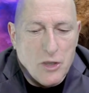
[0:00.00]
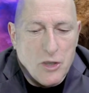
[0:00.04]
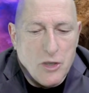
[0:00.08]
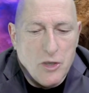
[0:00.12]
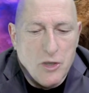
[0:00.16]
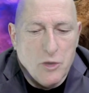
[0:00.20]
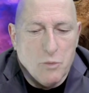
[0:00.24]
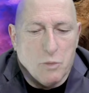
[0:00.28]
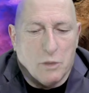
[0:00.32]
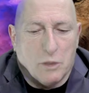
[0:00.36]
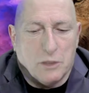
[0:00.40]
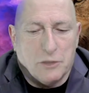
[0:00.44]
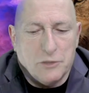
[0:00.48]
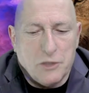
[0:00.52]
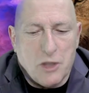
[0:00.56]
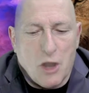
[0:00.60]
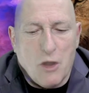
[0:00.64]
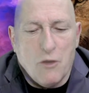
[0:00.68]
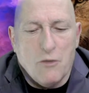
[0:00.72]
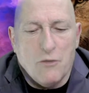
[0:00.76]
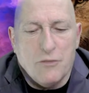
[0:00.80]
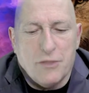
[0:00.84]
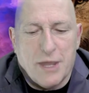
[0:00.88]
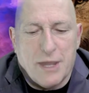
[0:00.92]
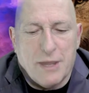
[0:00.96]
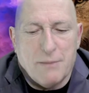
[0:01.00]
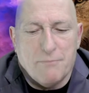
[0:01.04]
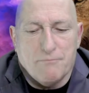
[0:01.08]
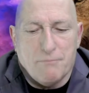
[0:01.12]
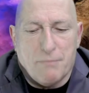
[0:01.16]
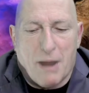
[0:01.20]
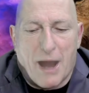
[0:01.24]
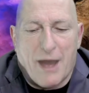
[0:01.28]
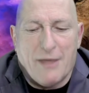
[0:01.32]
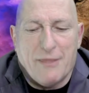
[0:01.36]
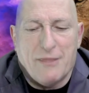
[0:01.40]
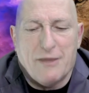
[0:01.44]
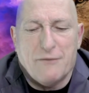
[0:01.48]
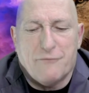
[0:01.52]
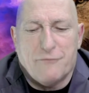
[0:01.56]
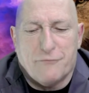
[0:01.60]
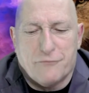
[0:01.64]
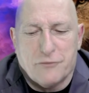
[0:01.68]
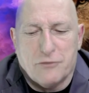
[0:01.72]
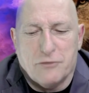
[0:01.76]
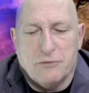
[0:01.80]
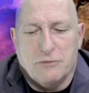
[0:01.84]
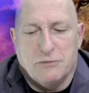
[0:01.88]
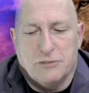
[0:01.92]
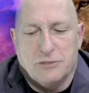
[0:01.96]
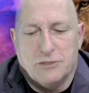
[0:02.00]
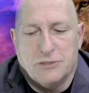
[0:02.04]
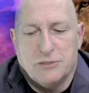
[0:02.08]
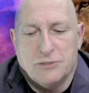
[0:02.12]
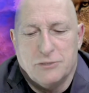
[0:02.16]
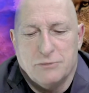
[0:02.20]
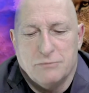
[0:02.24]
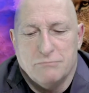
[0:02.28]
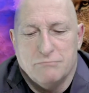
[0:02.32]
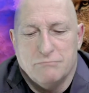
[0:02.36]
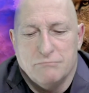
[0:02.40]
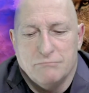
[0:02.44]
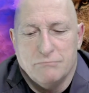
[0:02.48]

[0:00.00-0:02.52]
You will know them by their fruits.